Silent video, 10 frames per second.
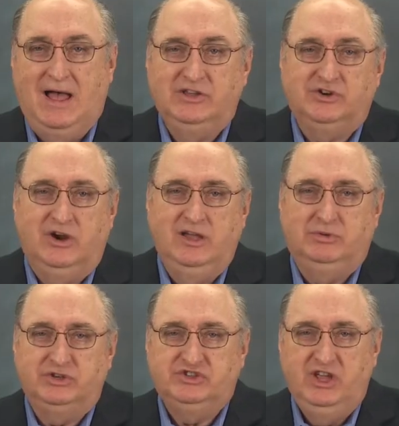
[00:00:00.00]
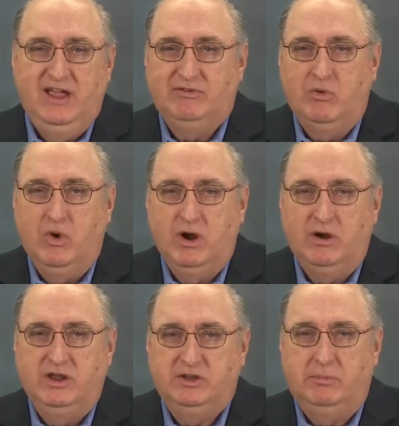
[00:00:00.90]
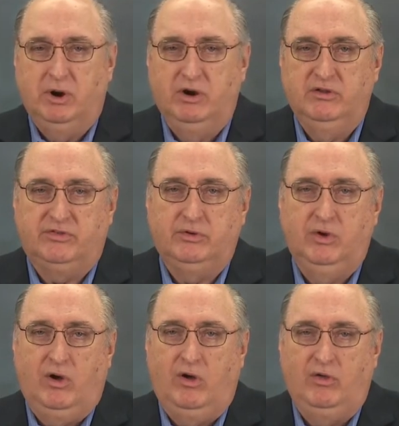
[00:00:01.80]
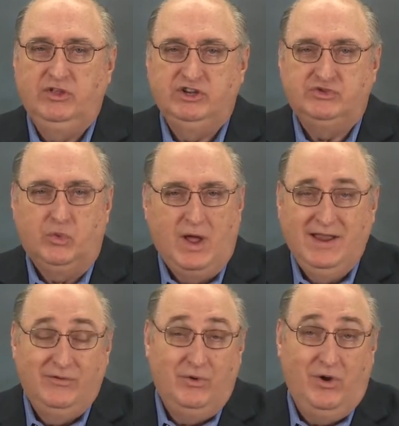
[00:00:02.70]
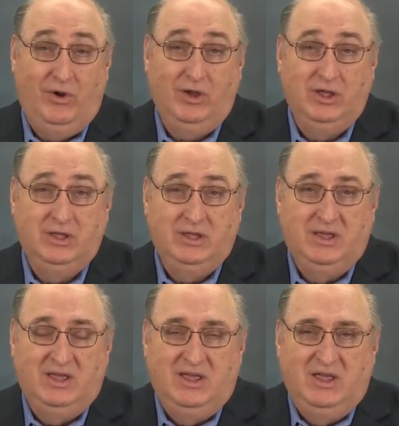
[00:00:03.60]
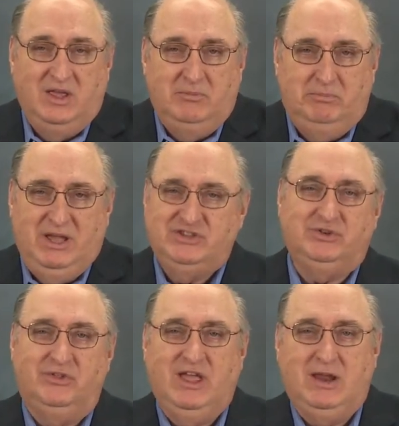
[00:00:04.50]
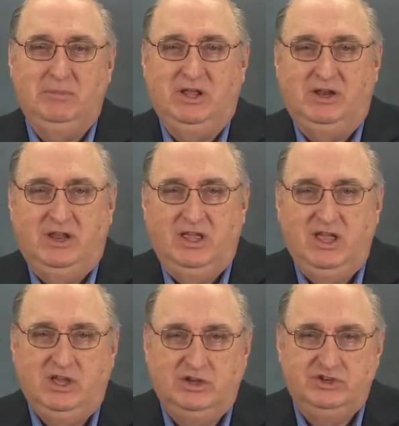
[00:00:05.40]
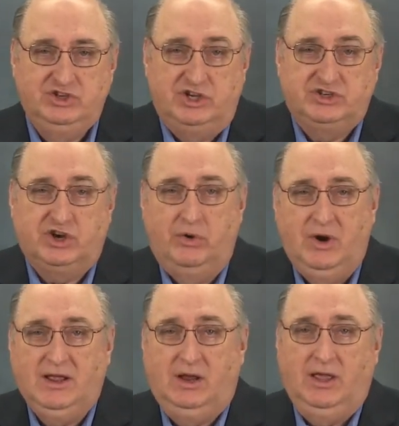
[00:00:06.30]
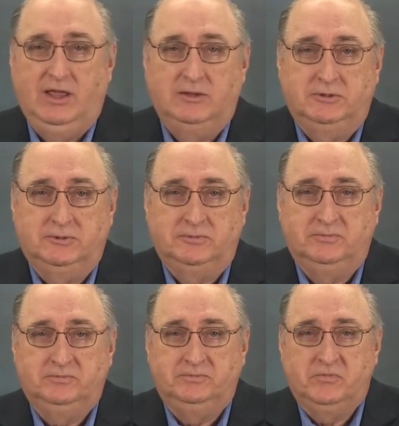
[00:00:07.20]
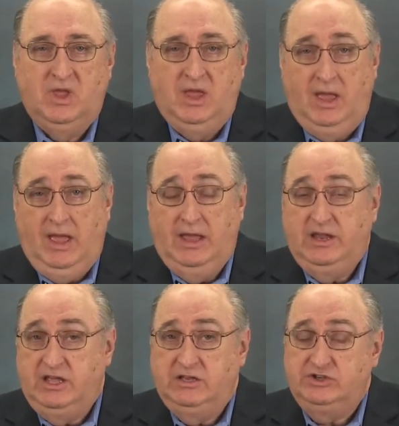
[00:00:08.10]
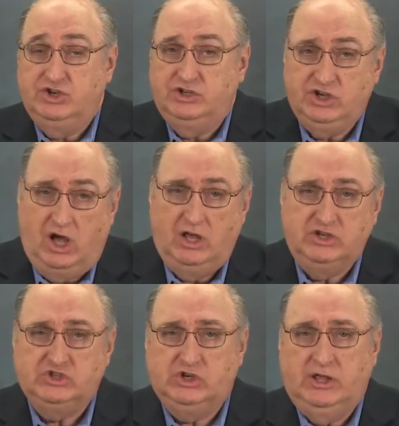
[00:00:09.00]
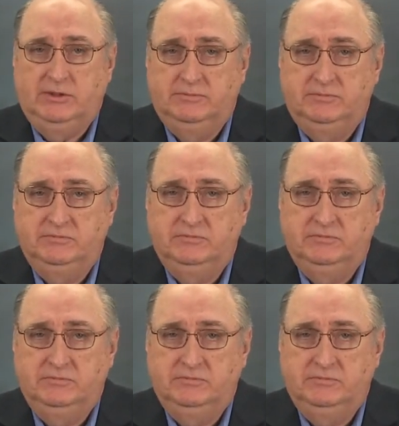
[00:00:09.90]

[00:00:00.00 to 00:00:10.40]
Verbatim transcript: eyes are able to see everywhere and to burn through all that is right and wrong. Based on that ability, he could judge correctly, and he can judge honestly,